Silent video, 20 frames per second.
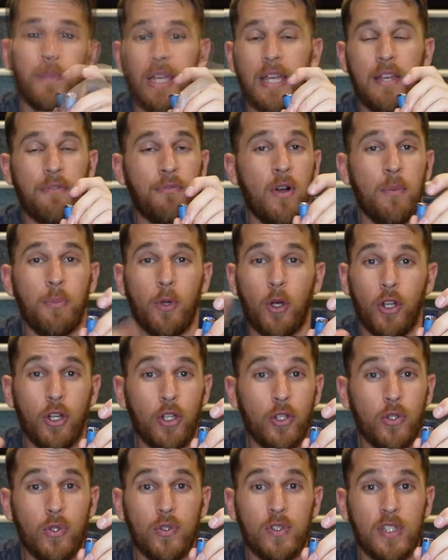if I'm not going
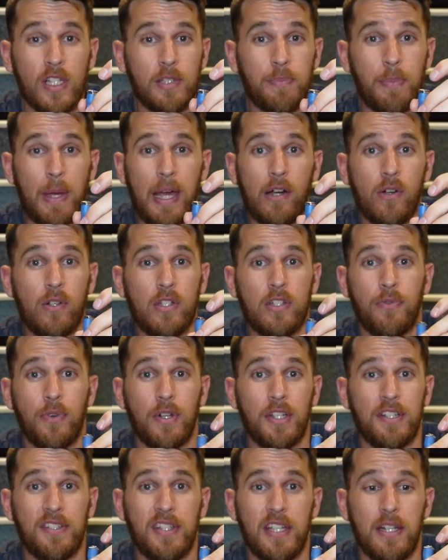to use these batteries for an
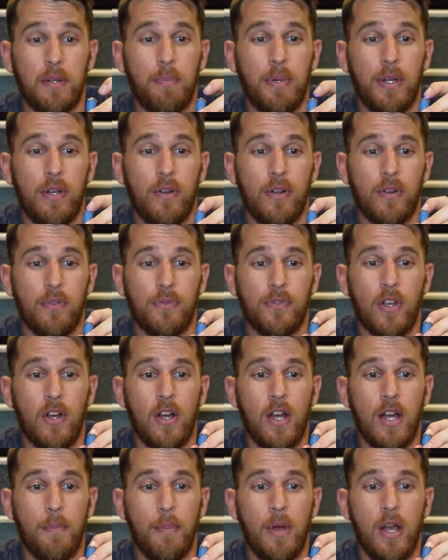extended period of
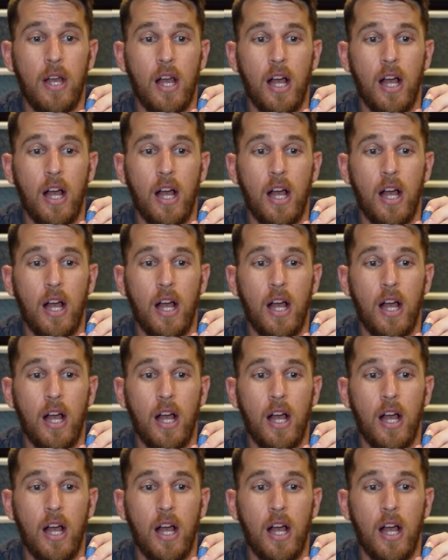time,